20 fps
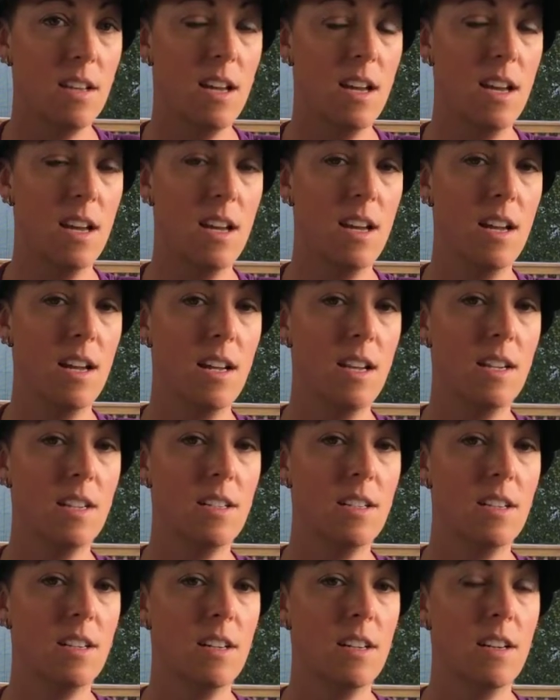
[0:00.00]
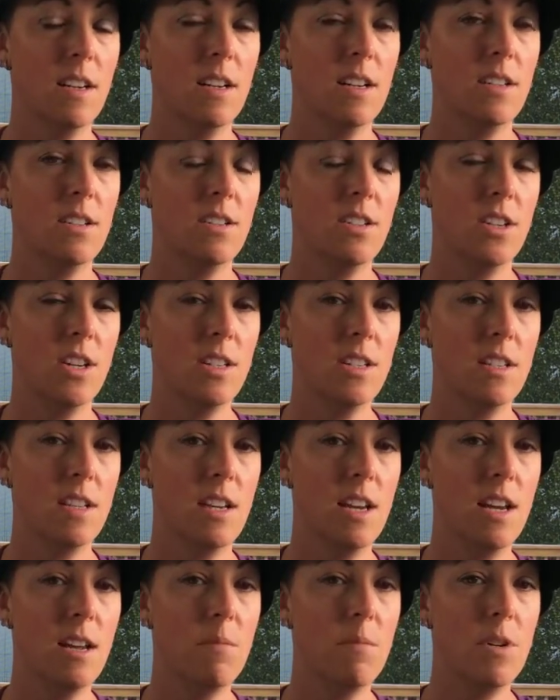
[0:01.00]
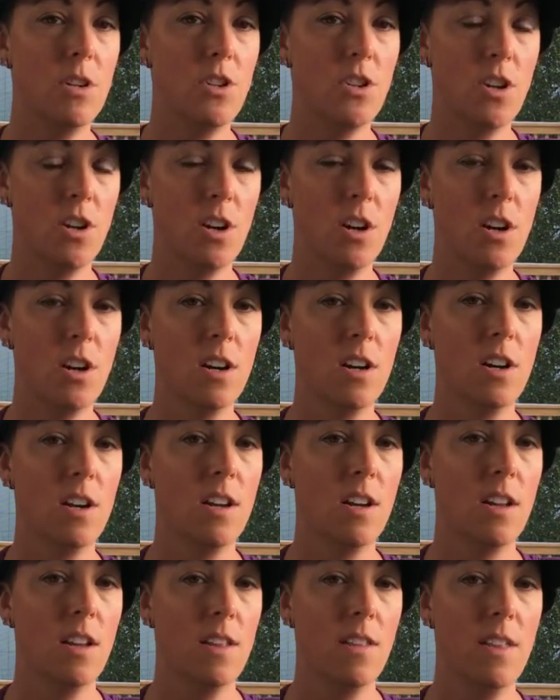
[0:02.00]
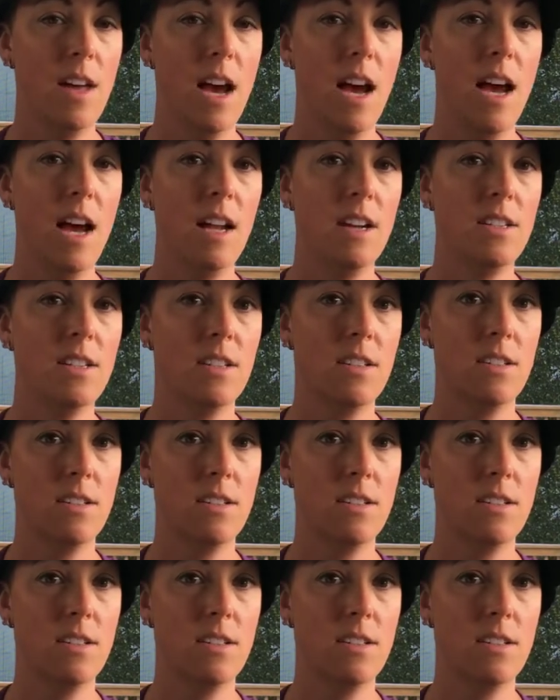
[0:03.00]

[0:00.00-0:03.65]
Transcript: and just again, be sure that